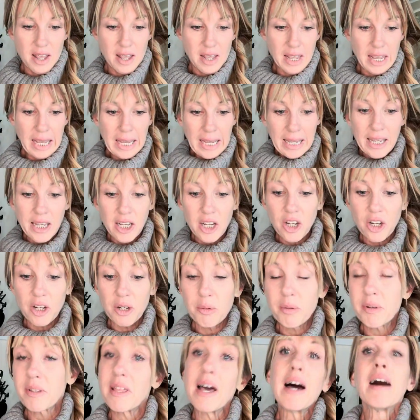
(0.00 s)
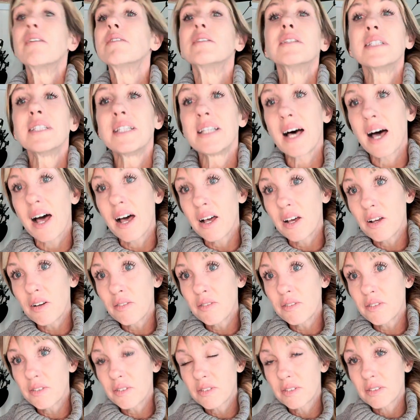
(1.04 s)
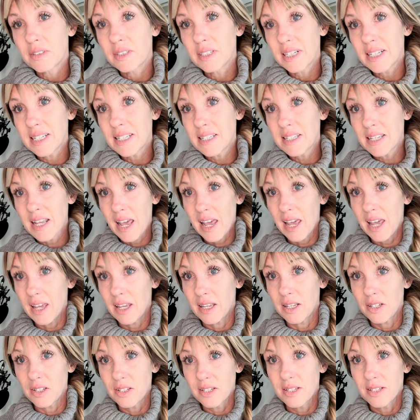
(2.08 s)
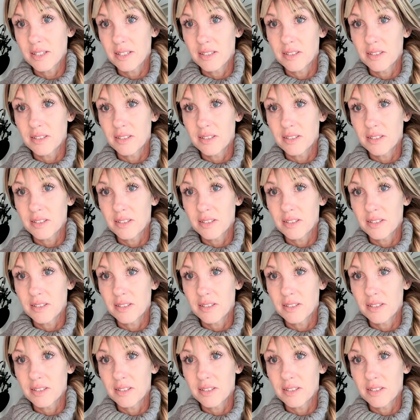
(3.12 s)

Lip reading: anger without love is hate.